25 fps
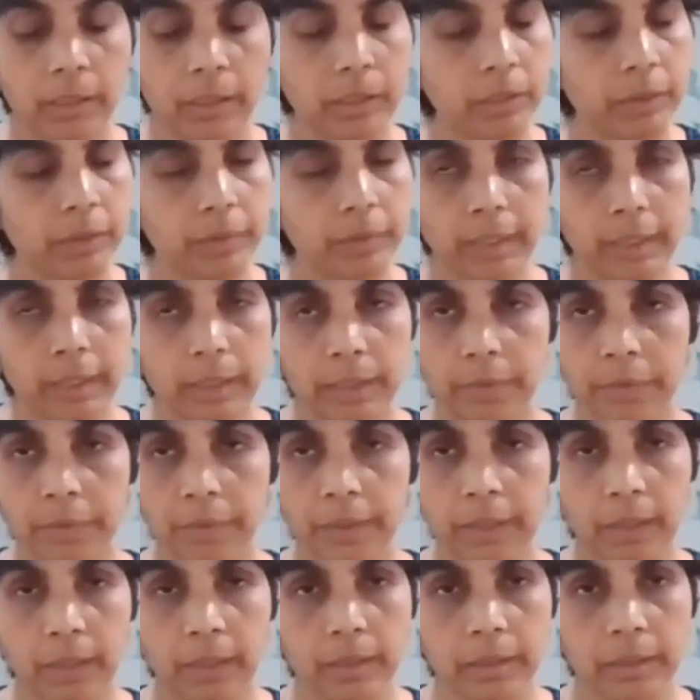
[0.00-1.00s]
It is very
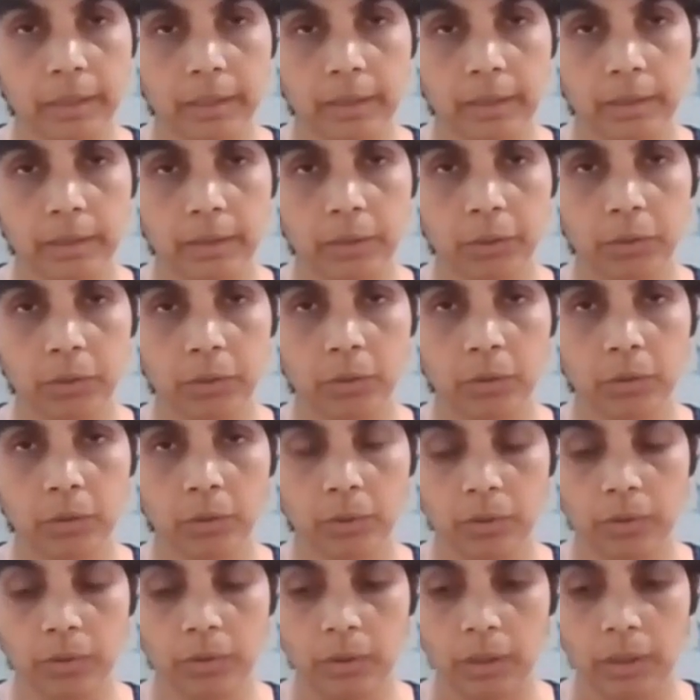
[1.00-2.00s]
difficult
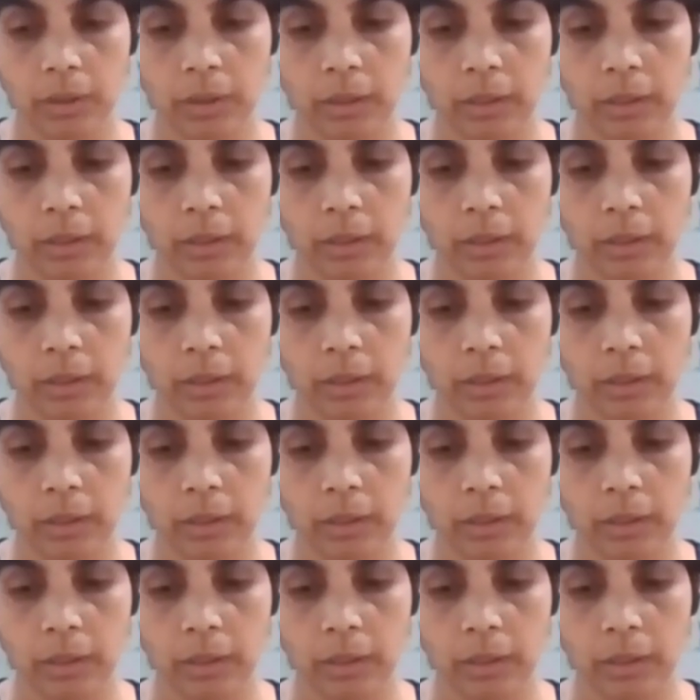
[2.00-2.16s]
to